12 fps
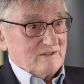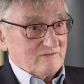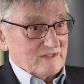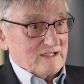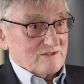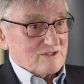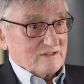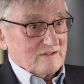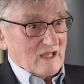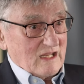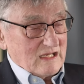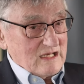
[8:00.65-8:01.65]
events.
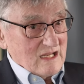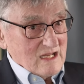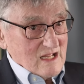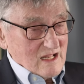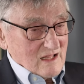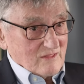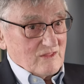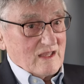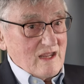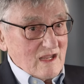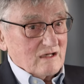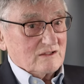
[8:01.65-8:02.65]
And
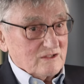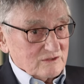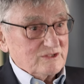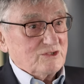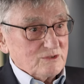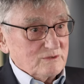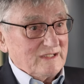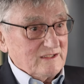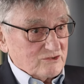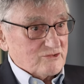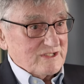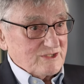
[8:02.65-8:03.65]
they are going to
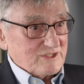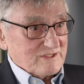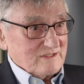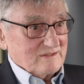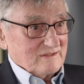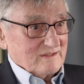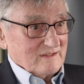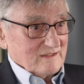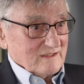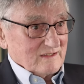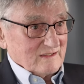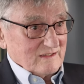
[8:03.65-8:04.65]
increase
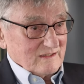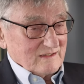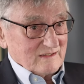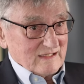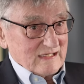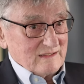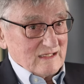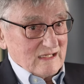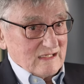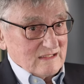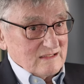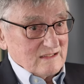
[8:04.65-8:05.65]

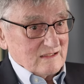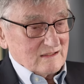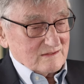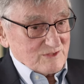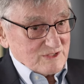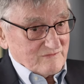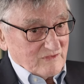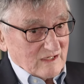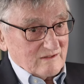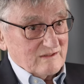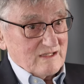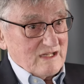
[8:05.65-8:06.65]
in
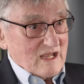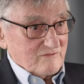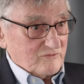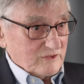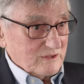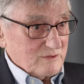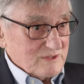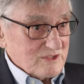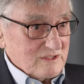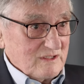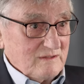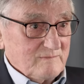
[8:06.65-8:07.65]
severity and
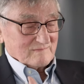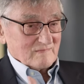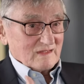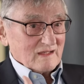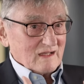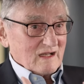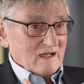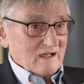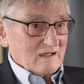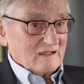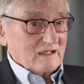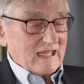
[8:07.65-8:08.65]
frequency,
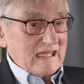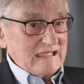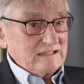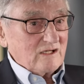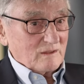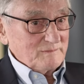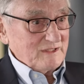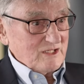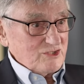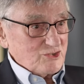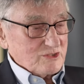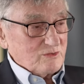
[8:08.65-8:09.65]
in
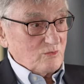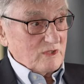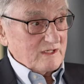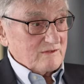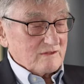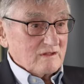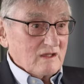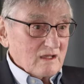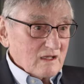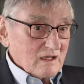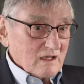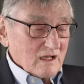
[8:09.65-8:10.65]
combination with
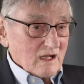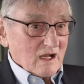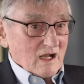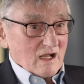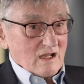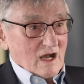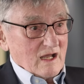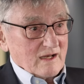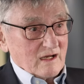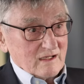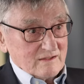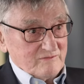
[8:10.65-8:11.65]
an
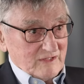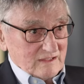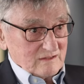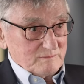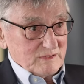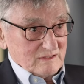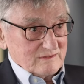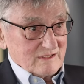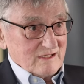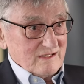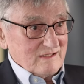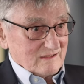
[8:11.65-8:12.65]

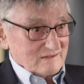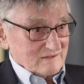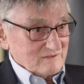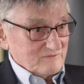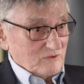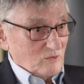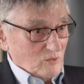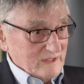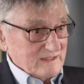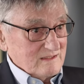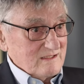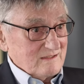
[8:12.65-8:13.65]
unavailability of
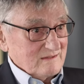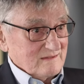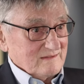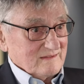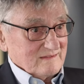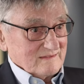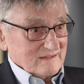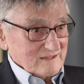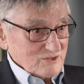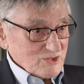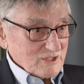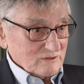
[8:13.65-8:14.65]
wind
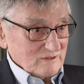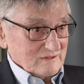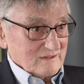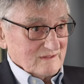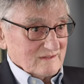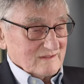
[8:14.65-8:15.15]
and solar,